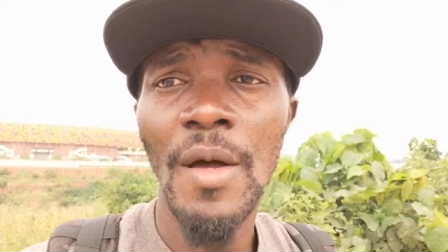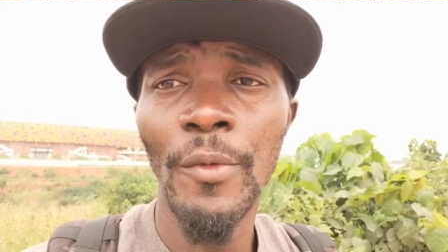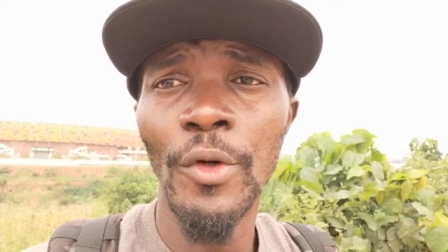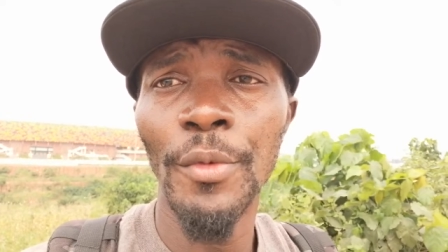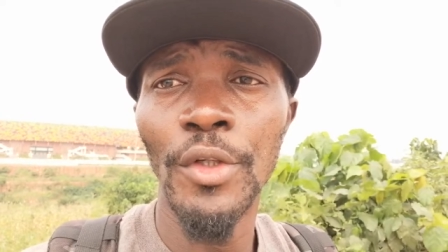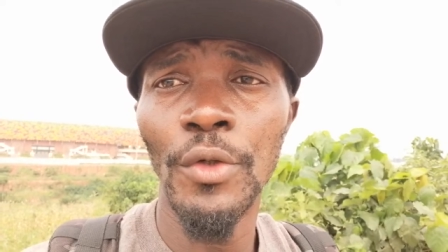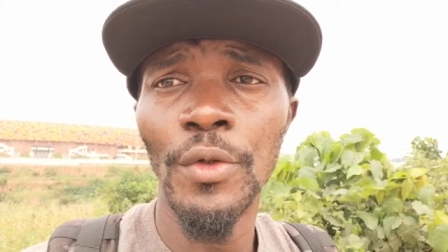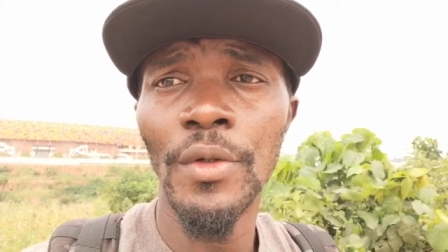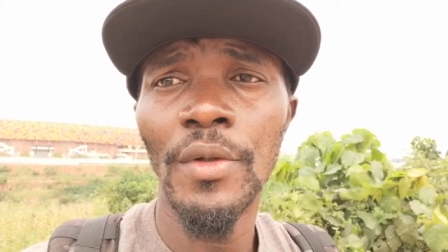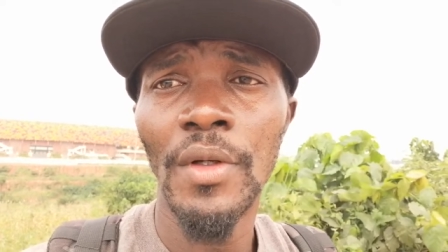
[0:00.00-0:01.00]
I'm gonna be
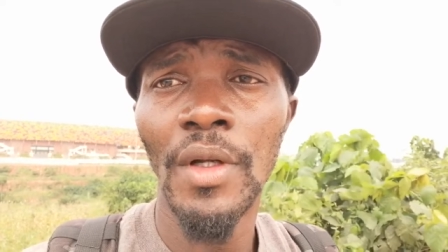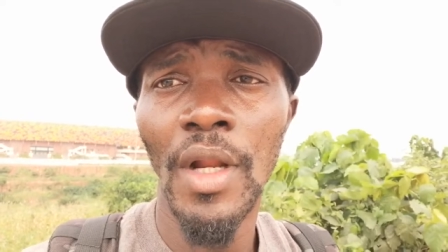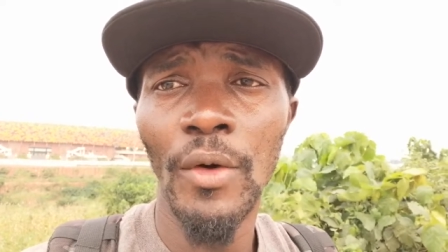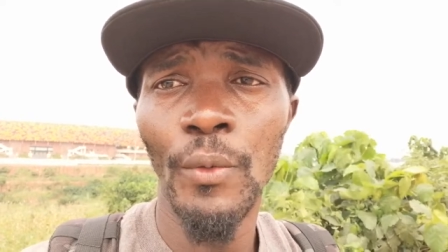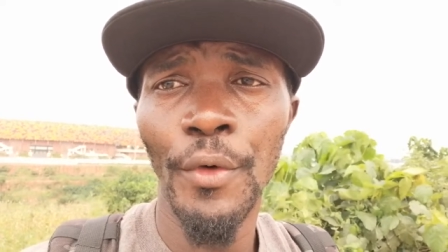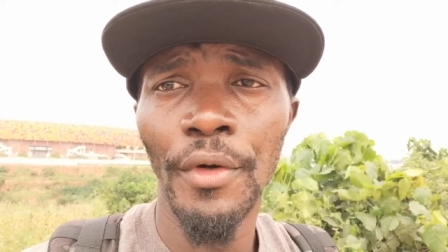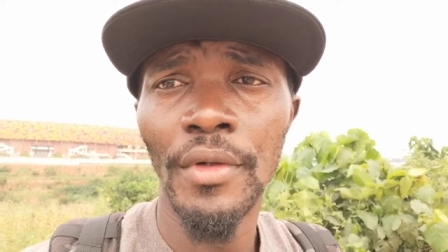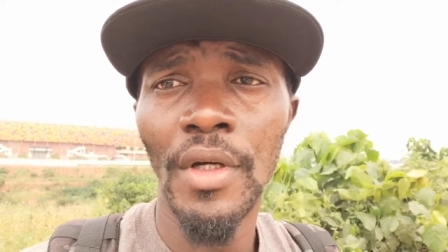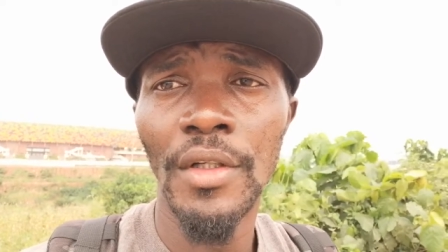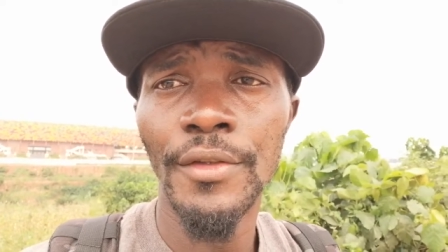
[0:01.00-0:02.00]
doing a lot of work
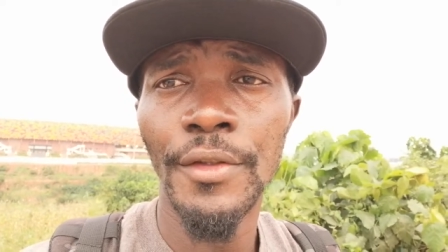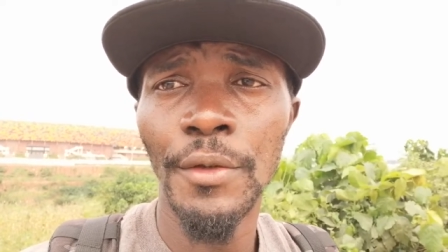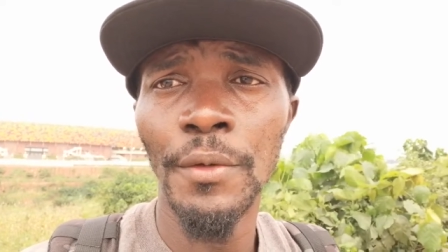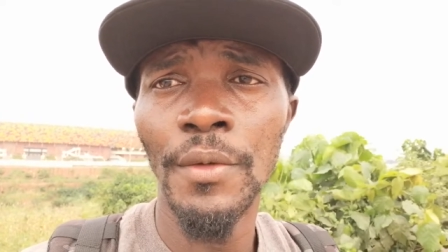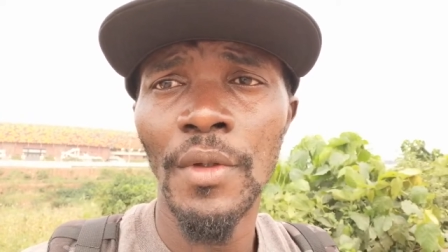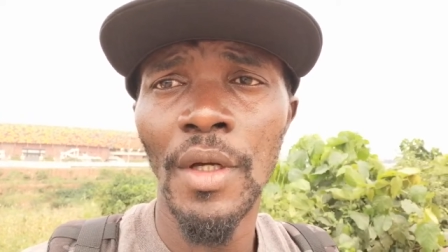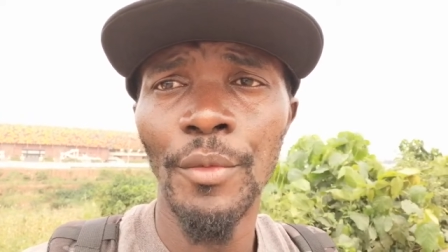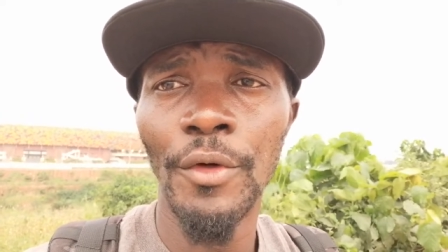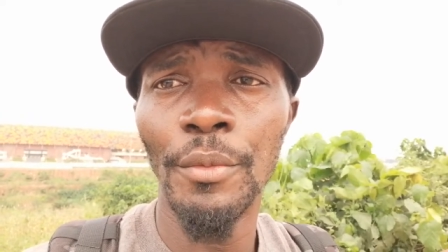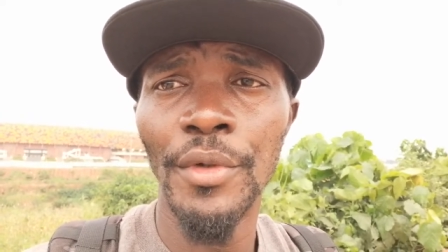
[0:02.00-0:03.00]
uh, soon I'm
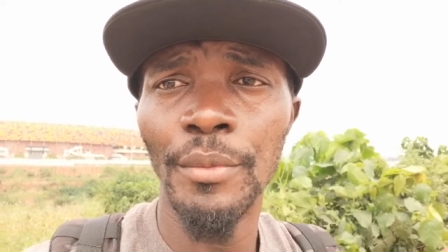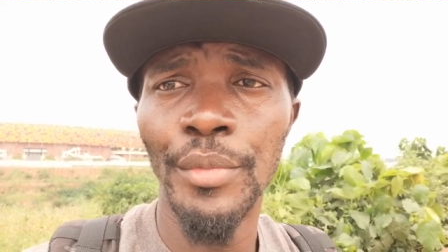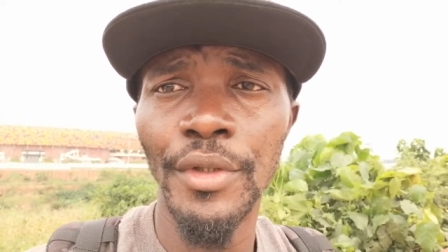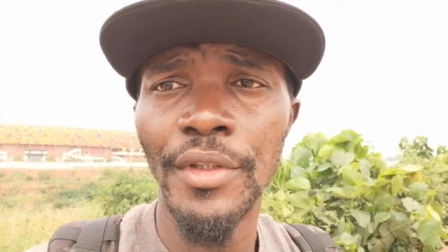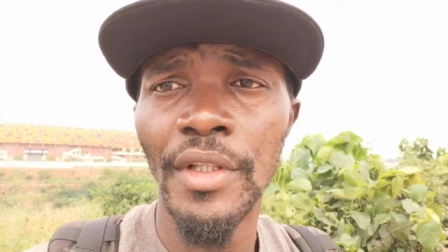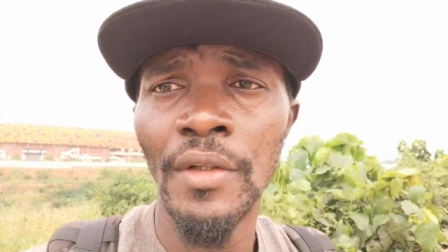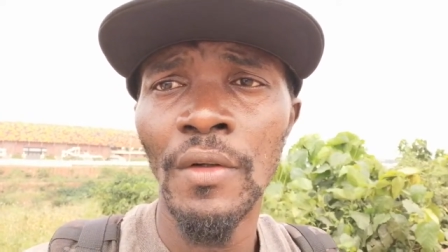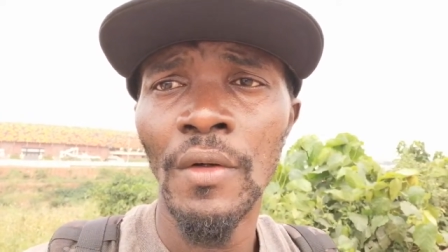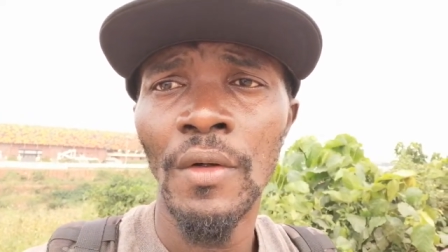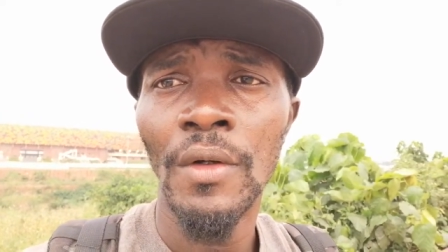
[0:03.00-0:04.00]
gonna be building
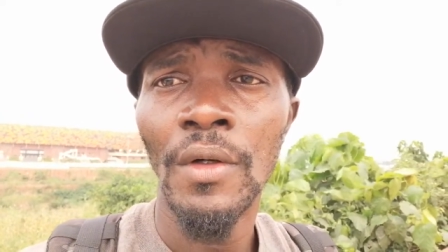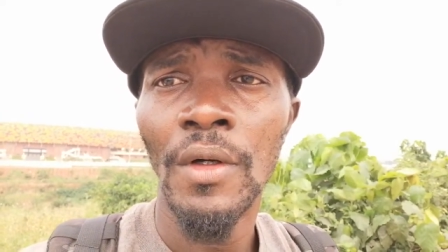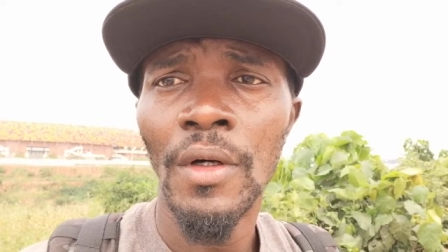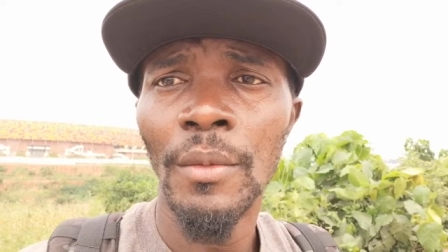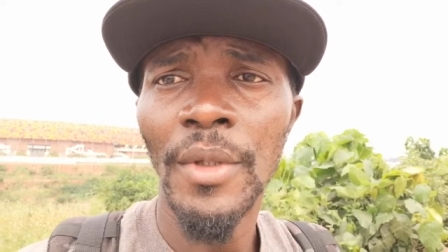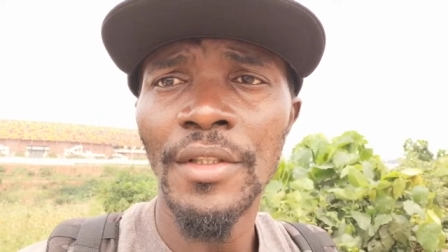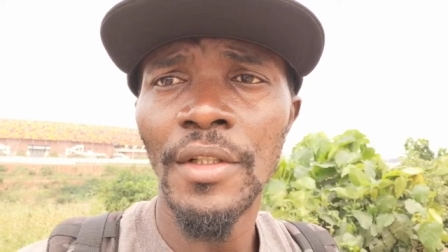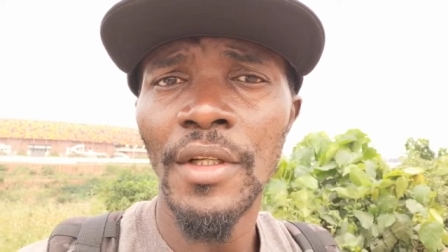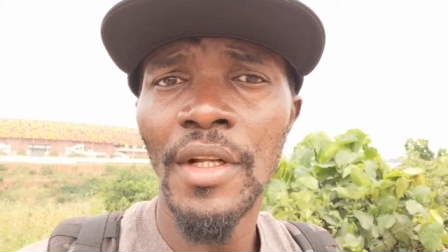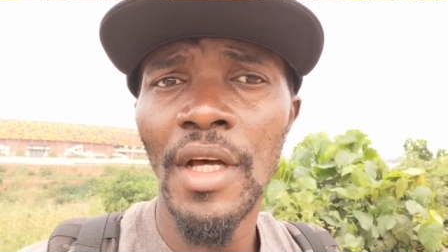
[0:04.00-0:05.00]
uh, my
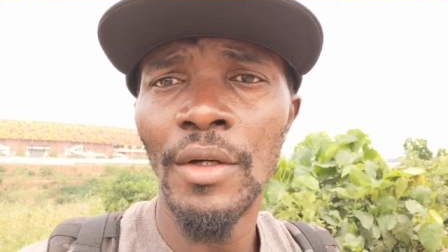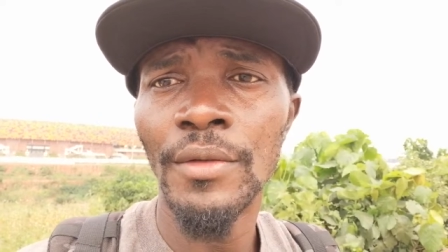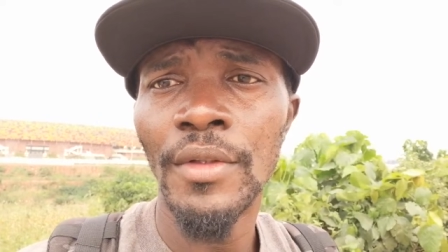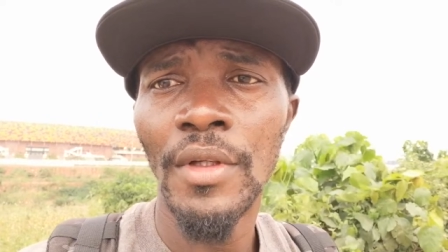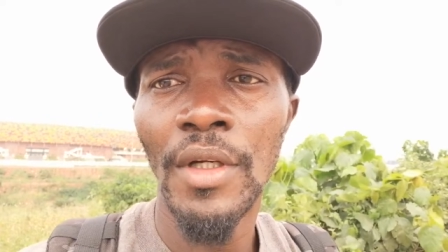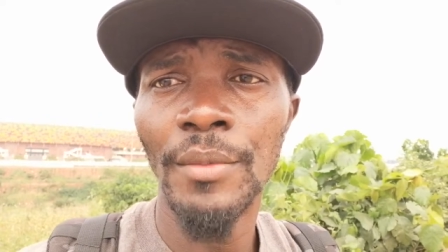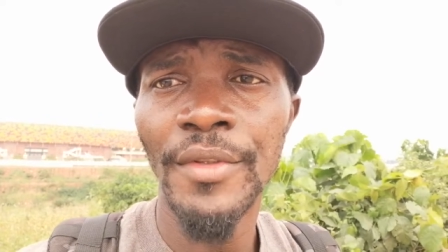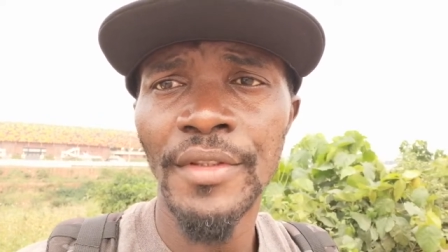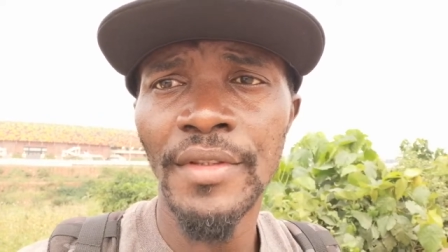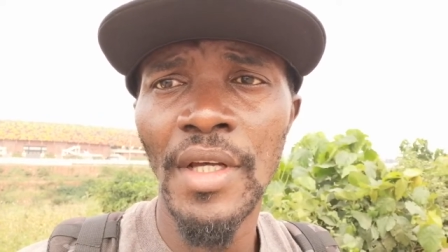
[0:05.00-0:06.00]
chicken house I'm
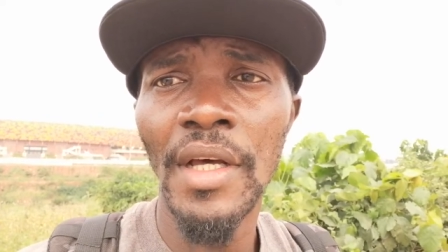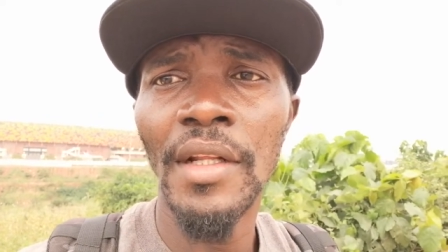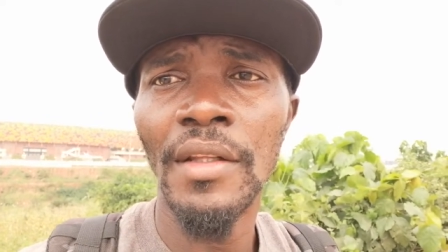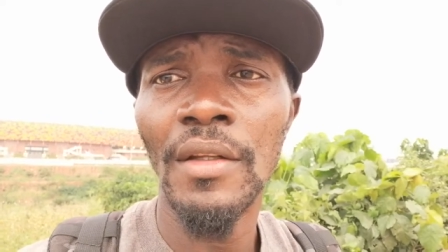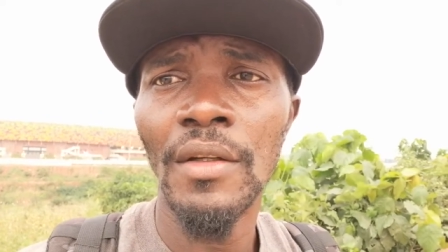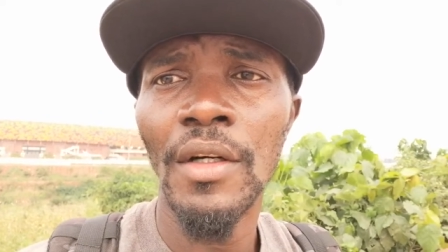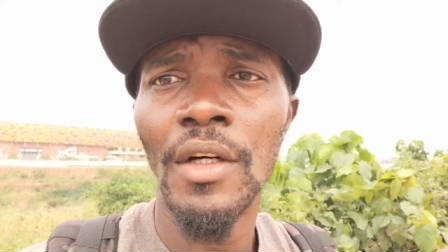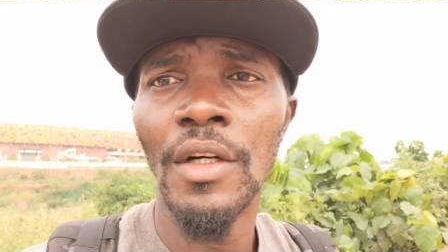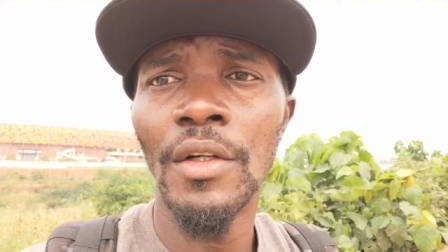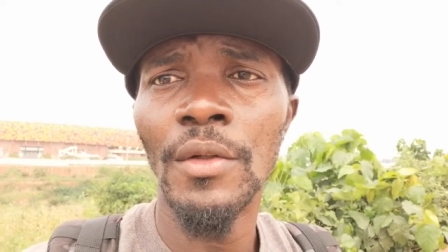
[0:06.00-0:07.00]
excited
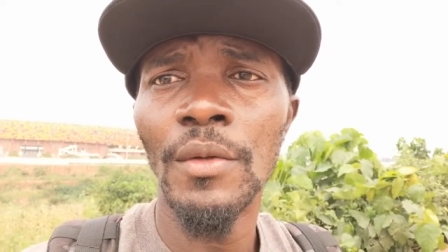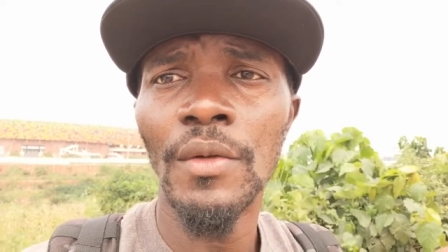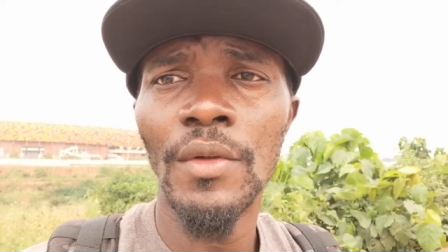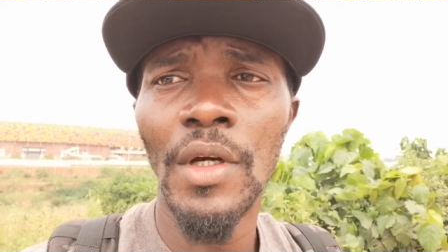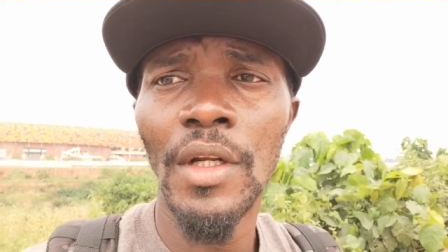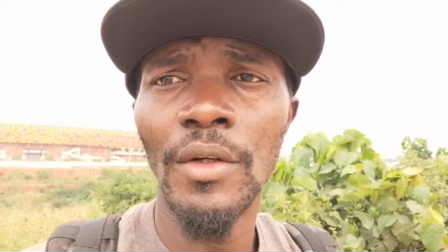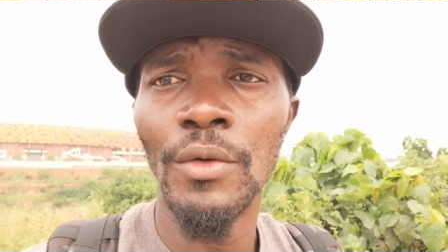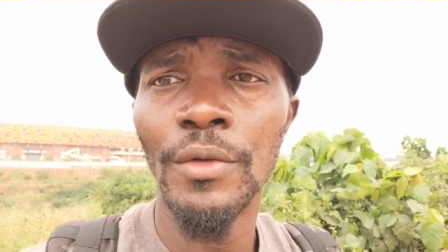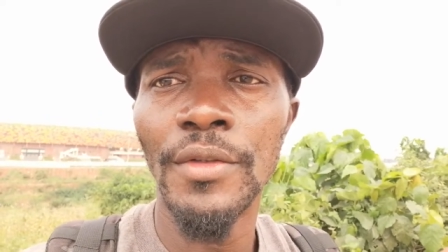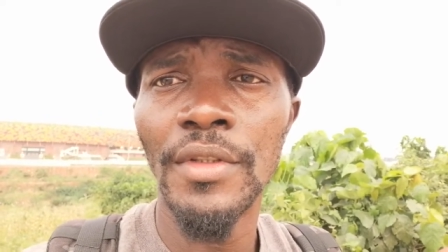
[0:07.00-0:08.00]
uh, y'all are
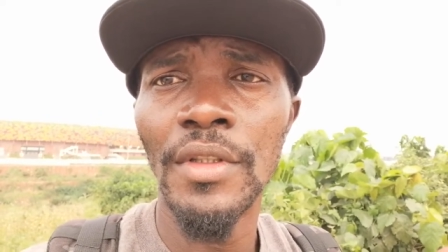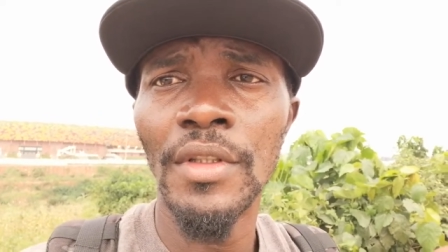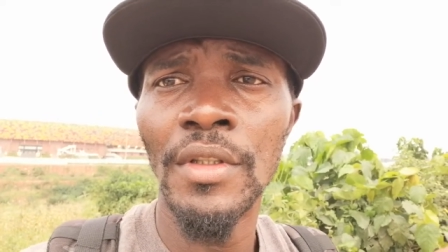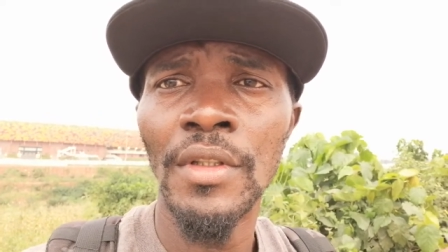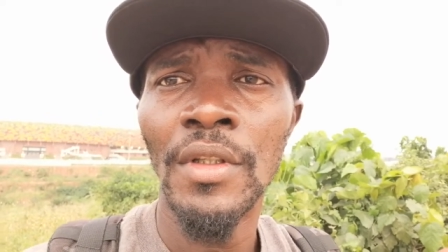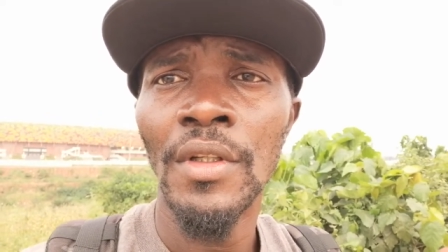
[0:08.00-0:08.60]
gonna see